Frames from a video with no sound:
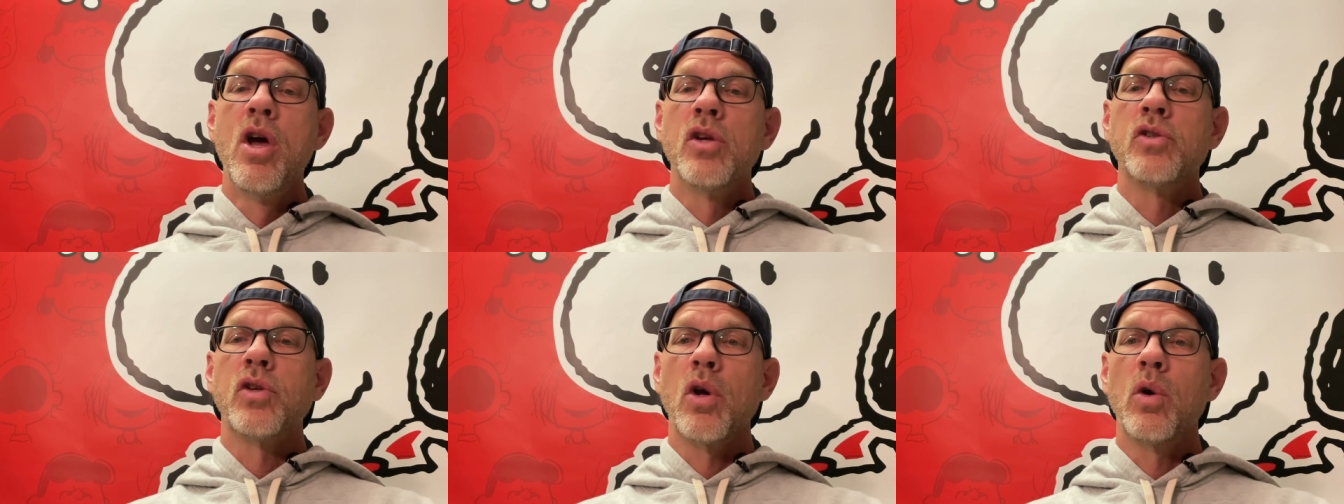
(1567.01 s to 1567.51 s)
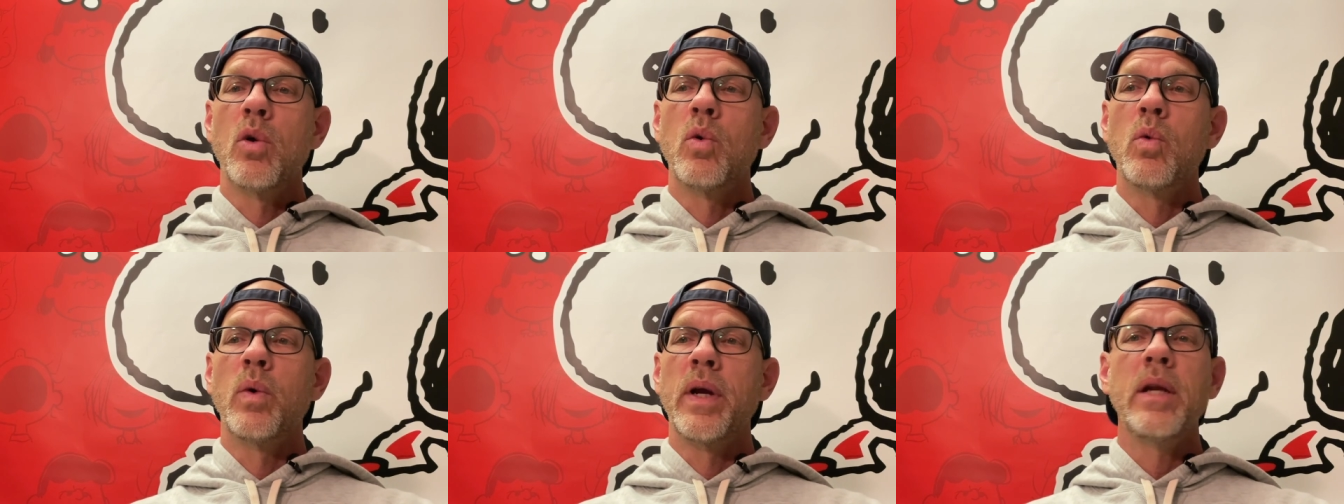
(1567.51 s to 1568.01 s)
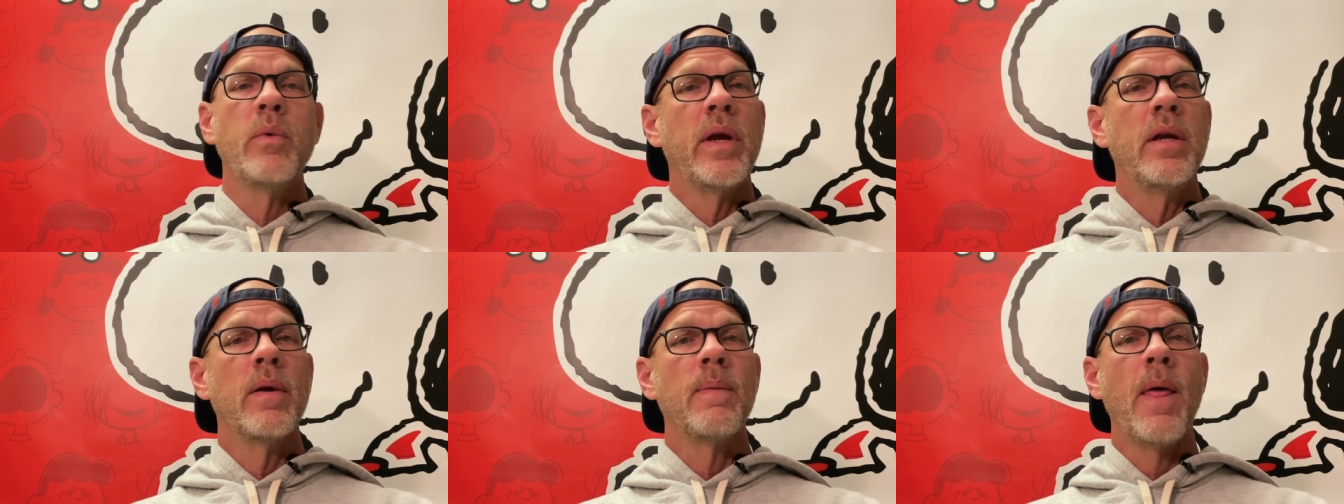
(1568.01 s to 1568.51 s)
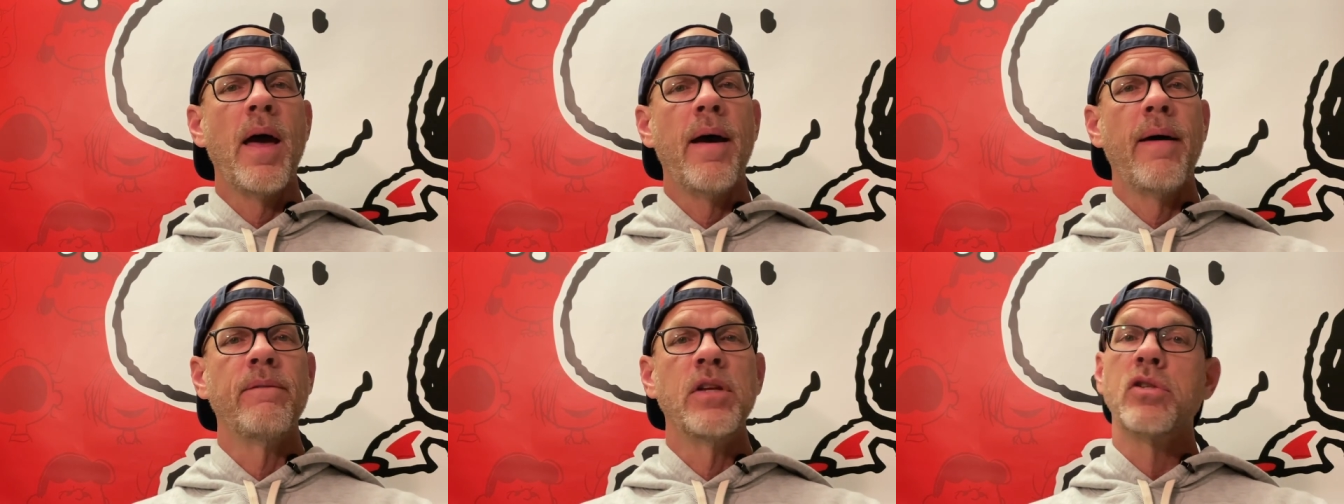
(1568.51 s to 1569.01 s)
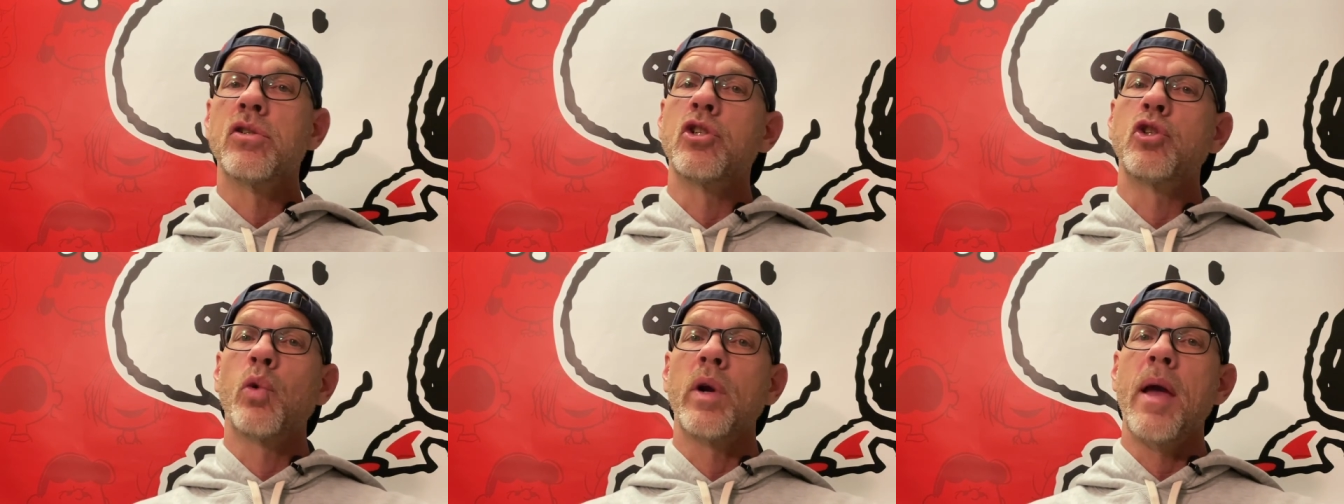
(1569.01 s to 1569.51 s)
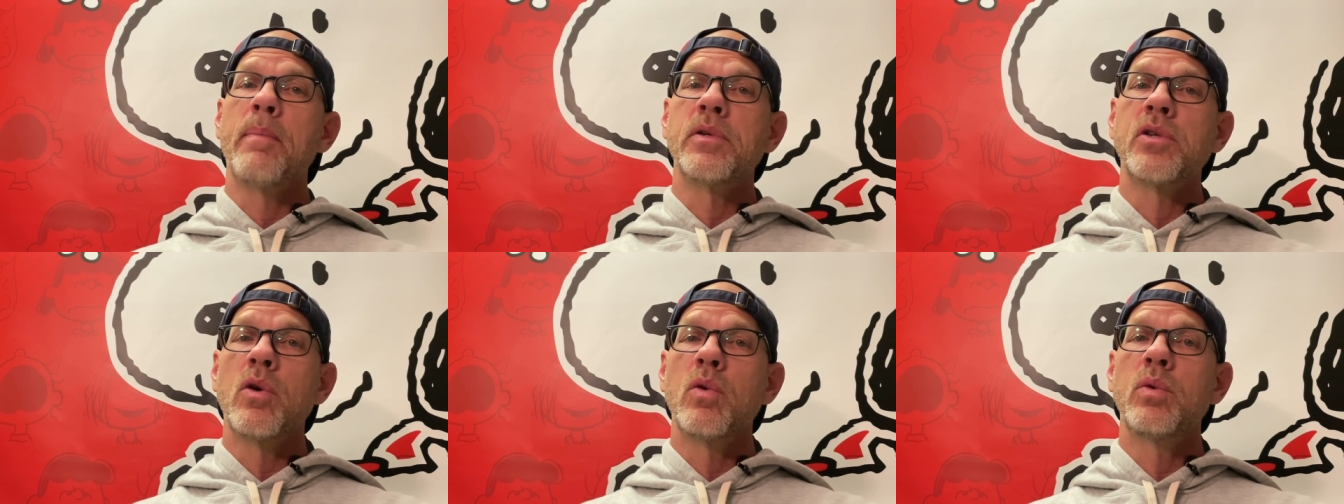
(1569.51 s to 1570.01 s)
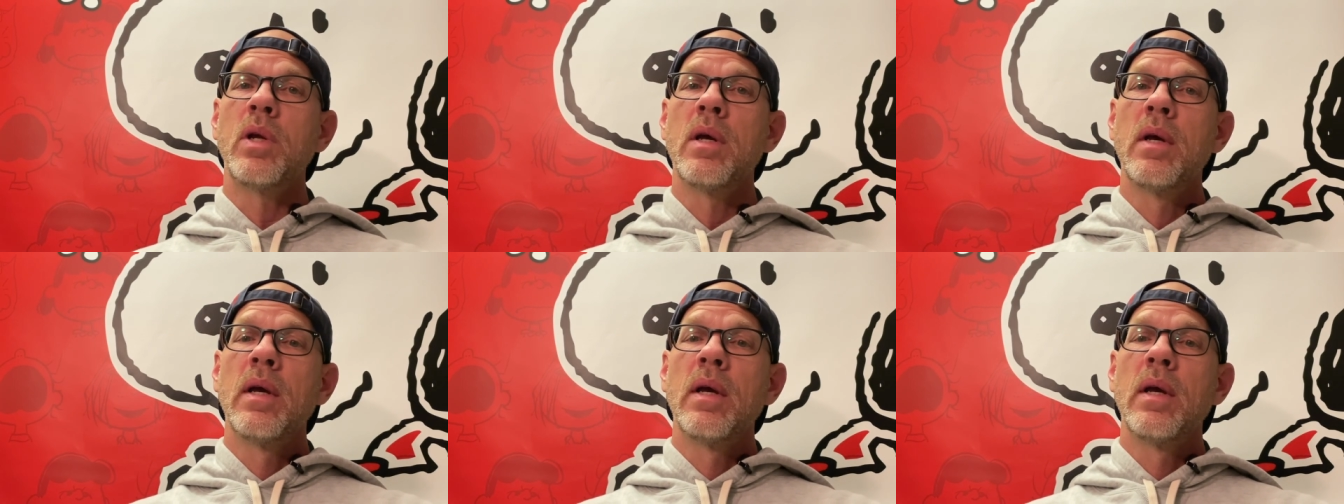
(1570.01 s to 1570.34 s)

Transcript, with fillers: So, anyway, uh, this is a short episode.